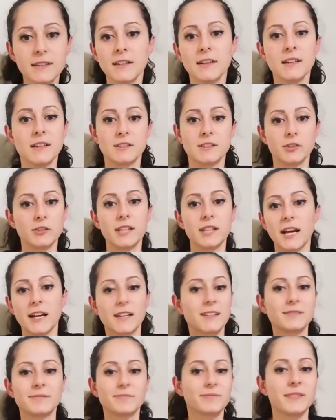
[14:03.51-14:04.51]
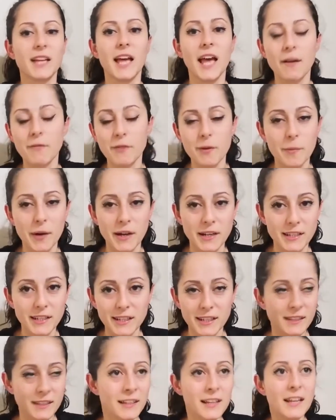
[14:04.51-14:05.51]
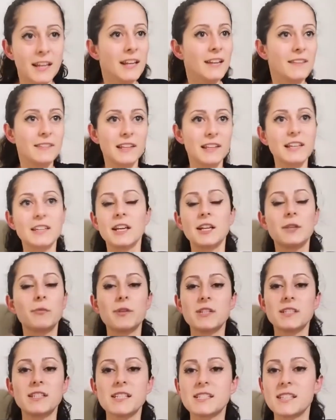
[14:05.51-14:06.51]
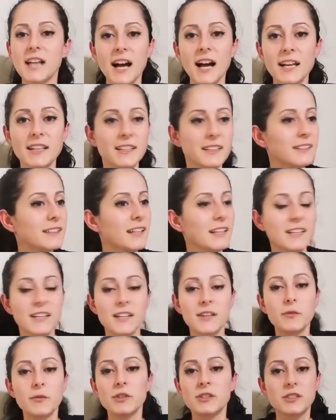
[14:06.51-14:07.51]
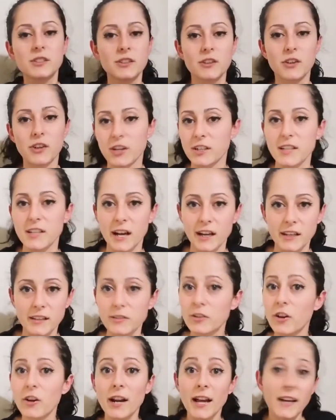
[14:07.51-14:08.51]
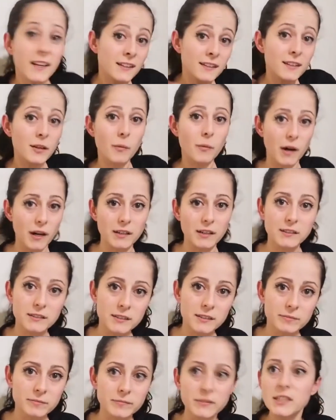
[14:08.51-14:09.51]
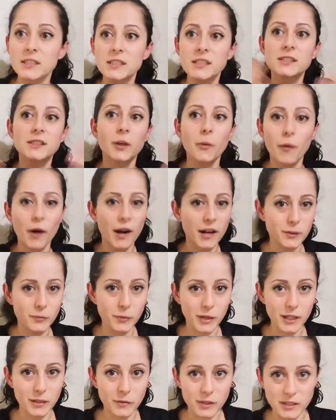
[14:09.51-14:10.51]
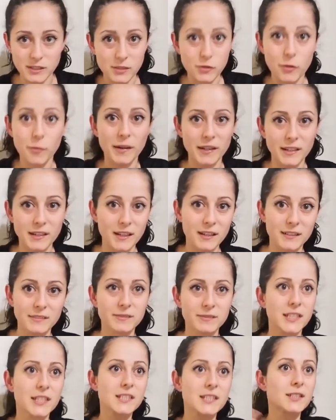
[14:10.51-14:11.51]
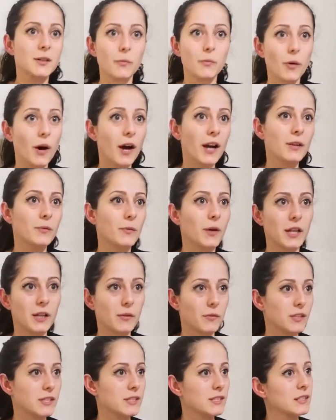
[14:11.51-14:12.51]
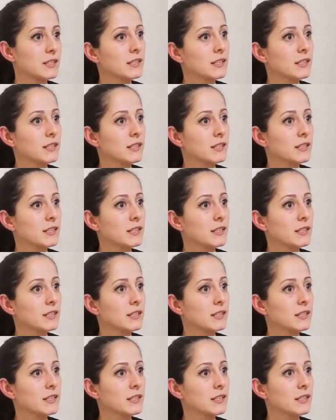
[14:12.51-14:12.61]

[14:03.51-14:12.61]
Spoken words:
so then everybody, it was decided that he was gonna die, you know, like in the wild. This is the wild west, Romania. It's the wild west.